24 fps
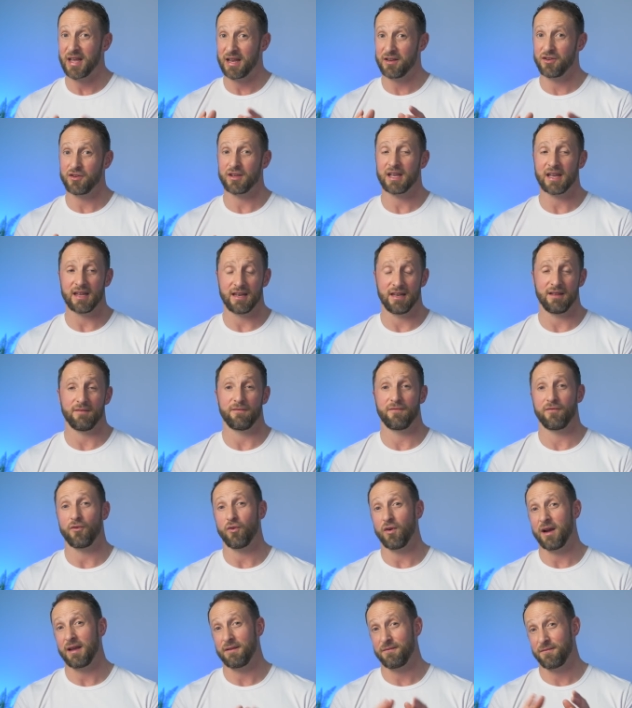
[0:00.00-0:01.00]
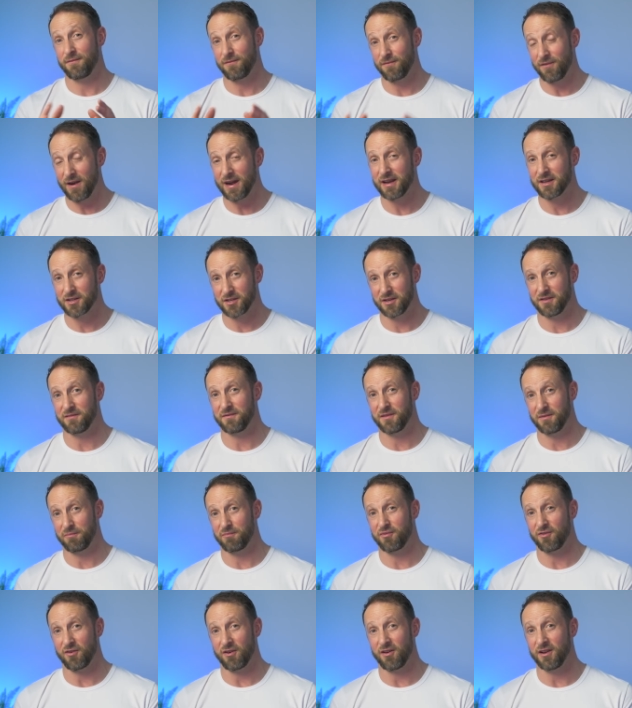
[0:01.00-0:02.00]
and you're getting it for a fraction of the
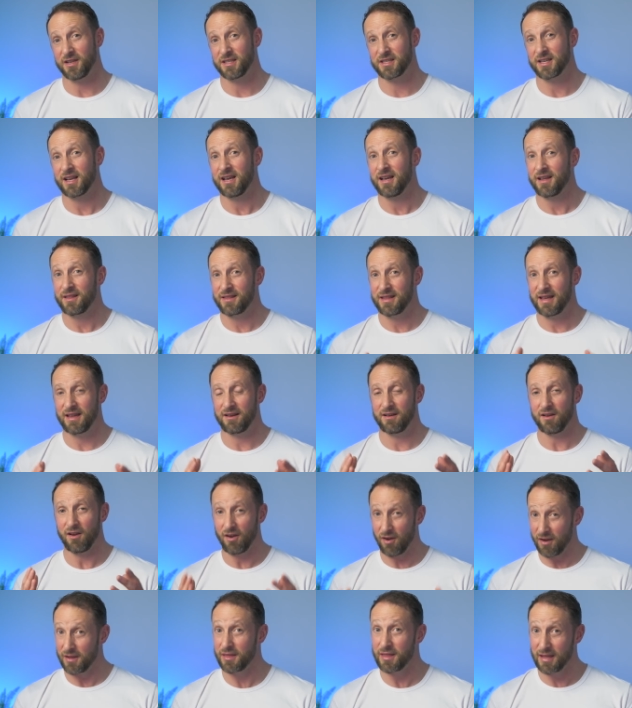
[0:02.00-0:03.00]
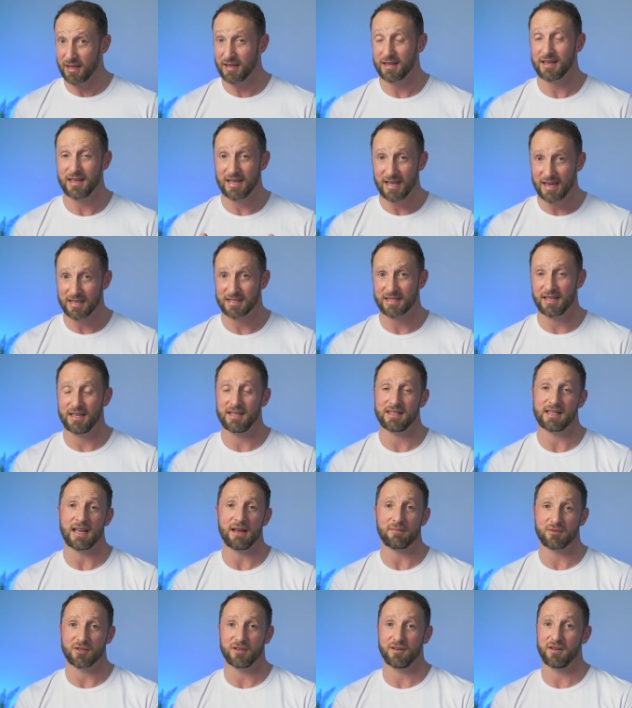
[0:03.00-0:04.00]
price, then I think yes, it is
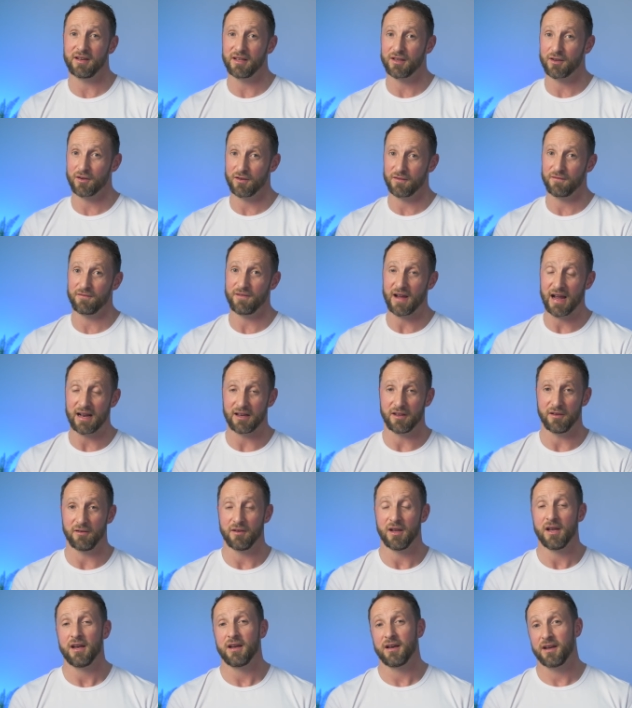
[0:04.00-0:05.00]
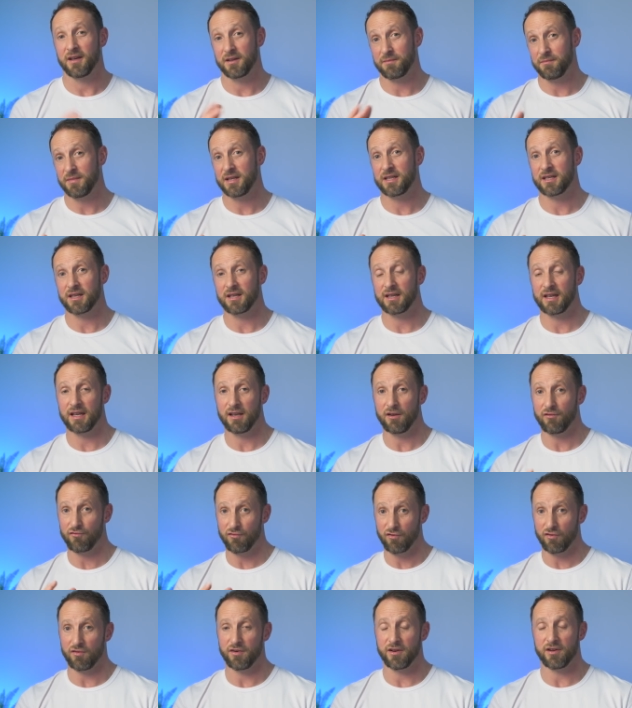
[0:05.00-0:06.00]
absolutely good value. Admittedly,
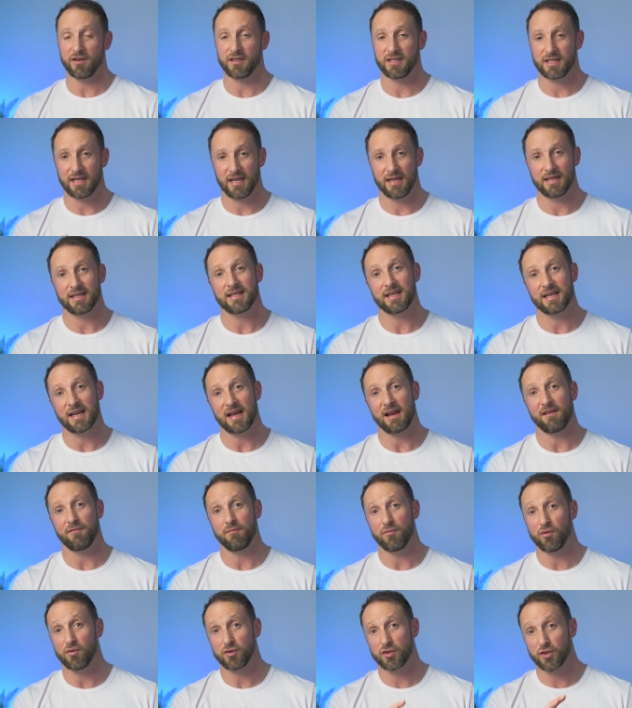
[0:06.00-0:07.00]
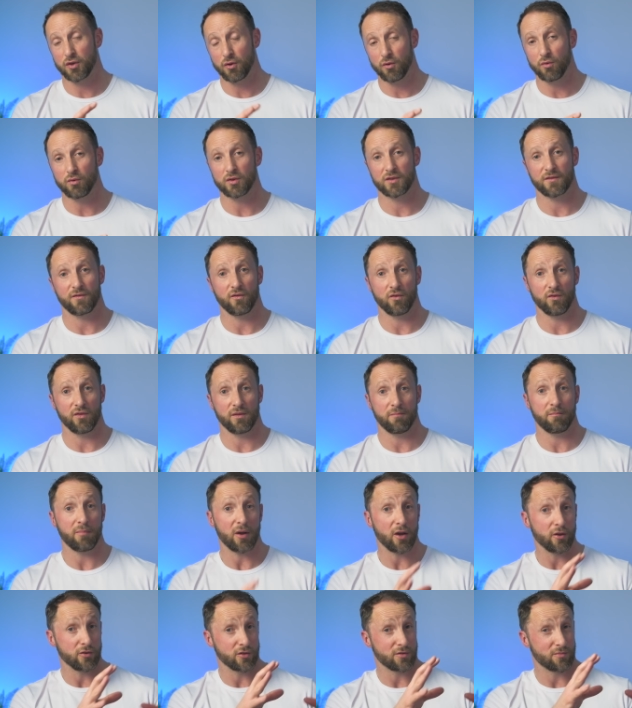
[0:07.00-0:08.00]
Aurora 19 19 did have more tools for the
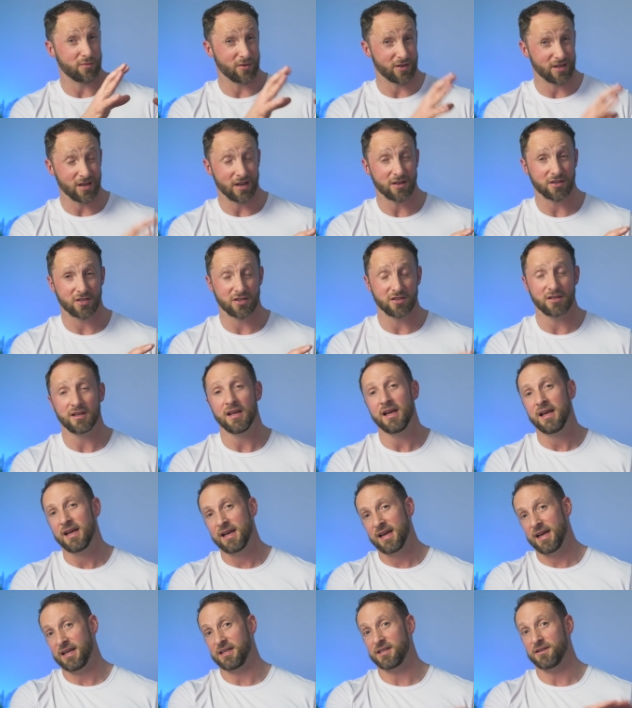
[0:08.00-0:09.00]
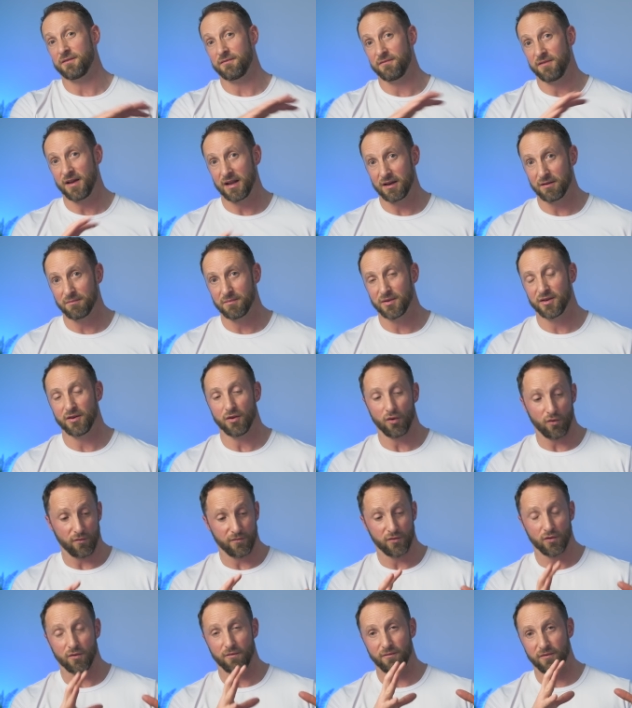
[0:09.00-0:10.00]
post-production and development
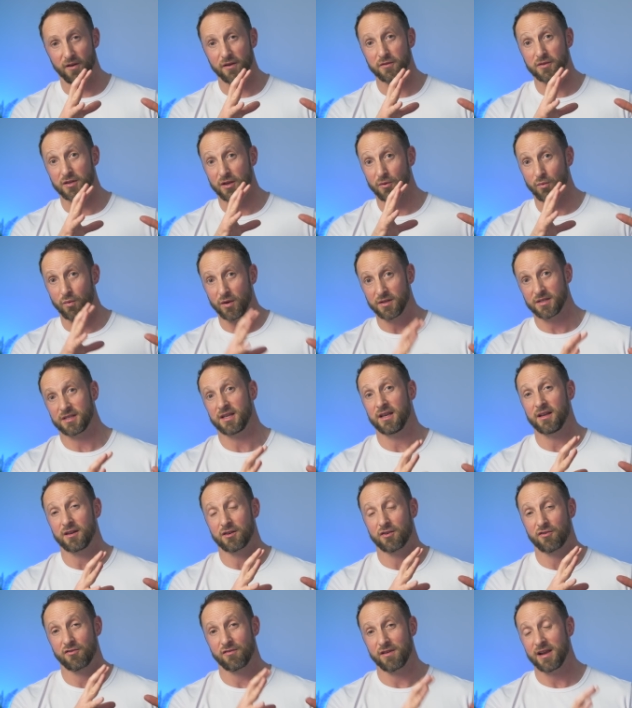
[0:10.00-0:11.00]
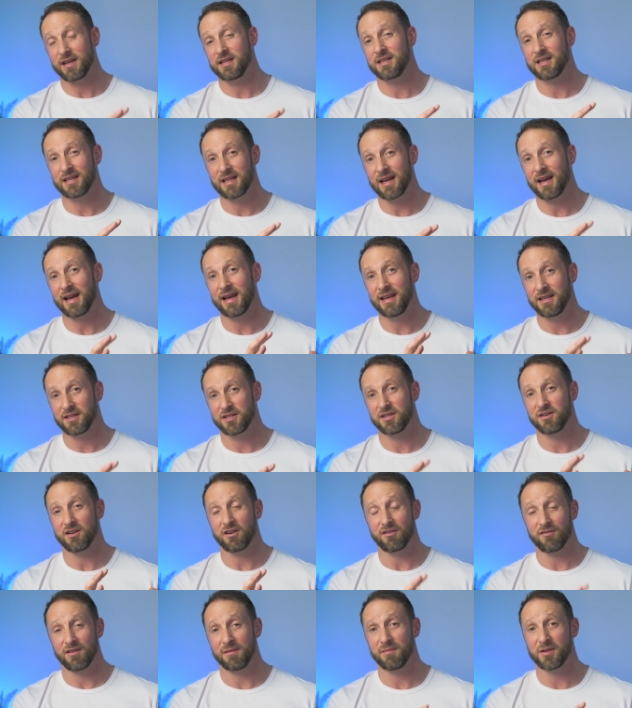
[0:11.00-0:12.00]
of your photo once it had created that
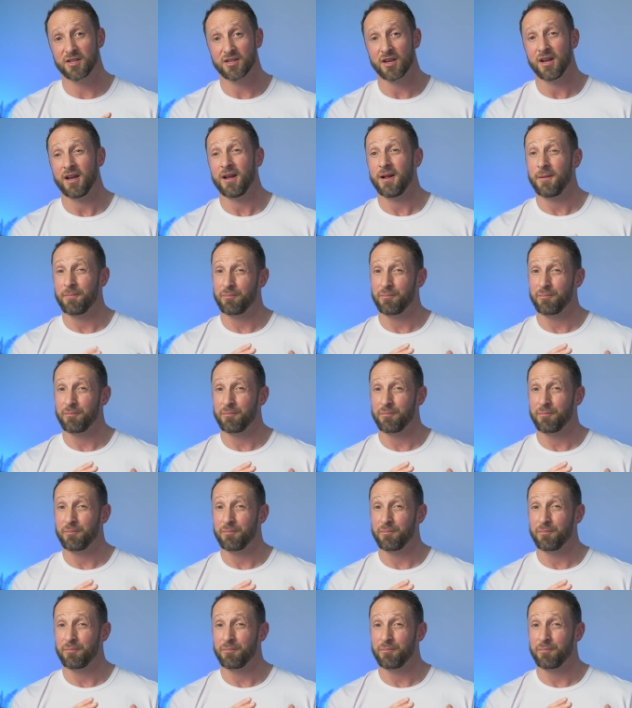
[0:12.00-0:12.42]
HDR image.